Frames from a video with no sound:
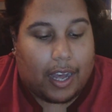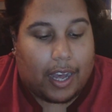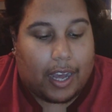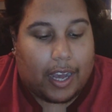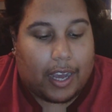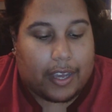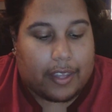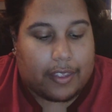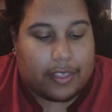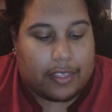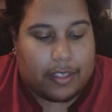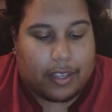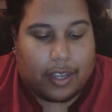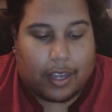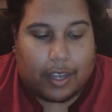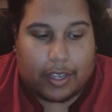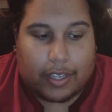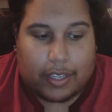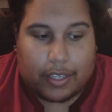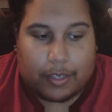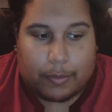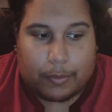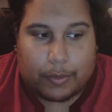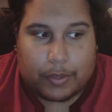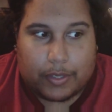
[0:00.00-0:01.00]
I
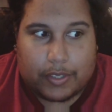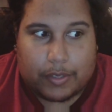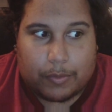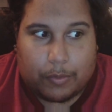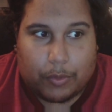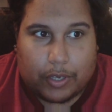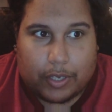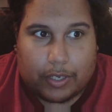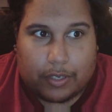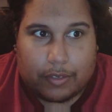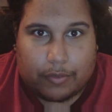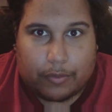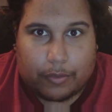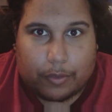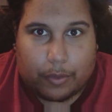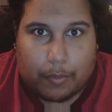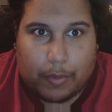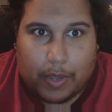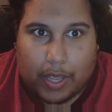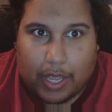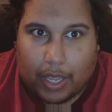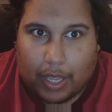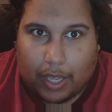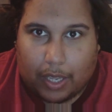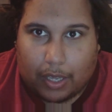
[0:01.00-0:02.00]
thought it was written for
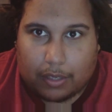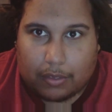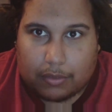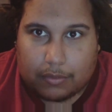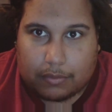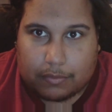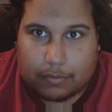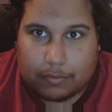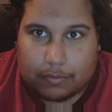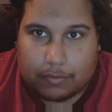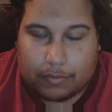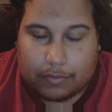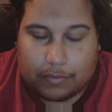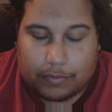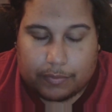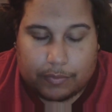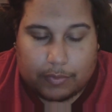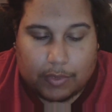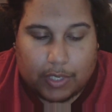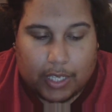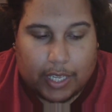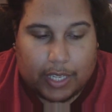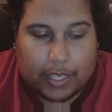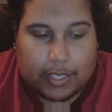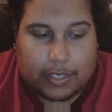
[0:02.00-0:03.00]
me.
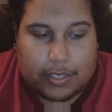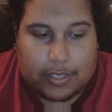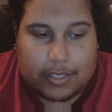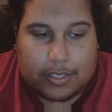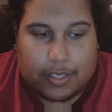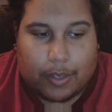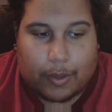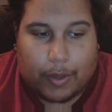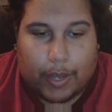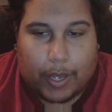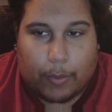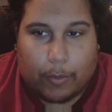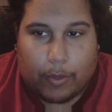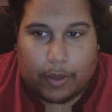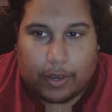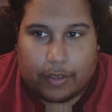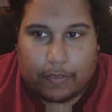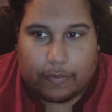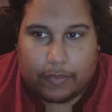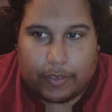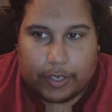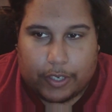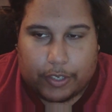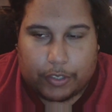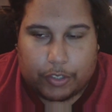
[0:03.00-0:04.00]
And so I want to
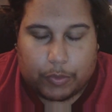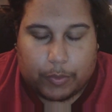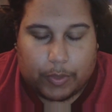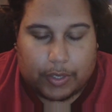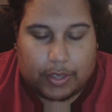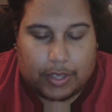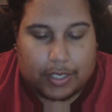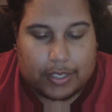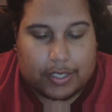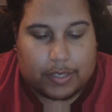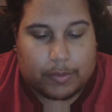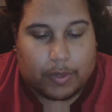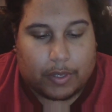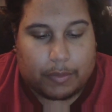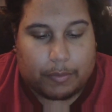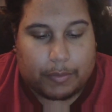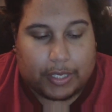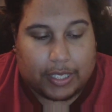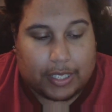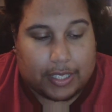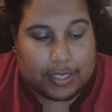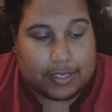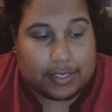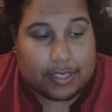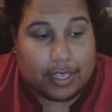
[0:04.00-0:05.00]
finish with this one
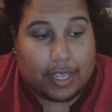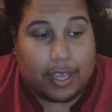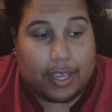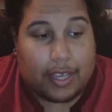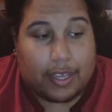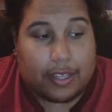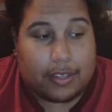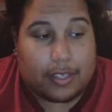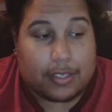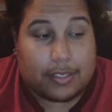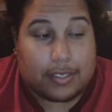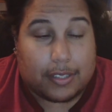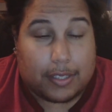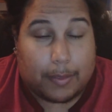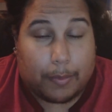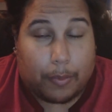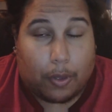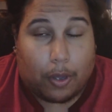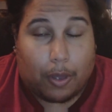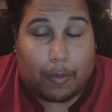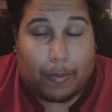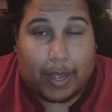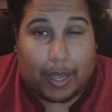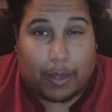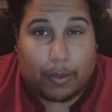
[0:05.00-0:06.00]
because this is a
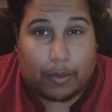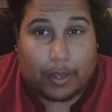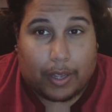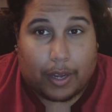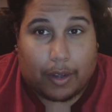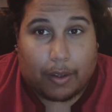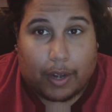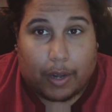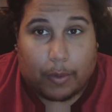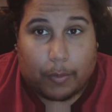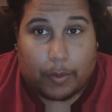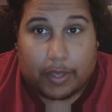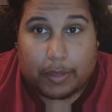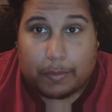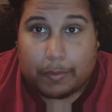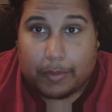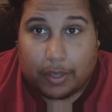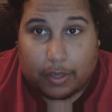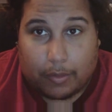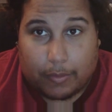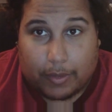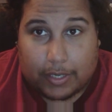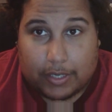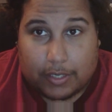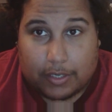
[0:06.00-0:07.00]
poem I will carry with me
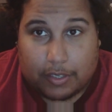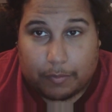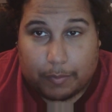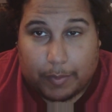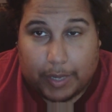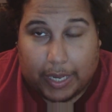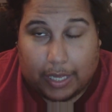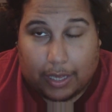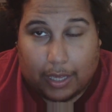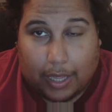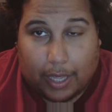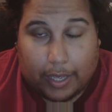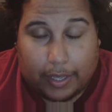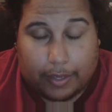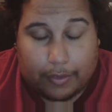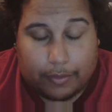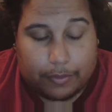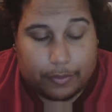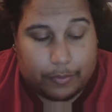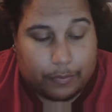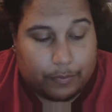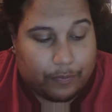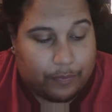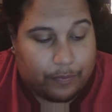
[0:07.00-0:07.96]
the rest of my life.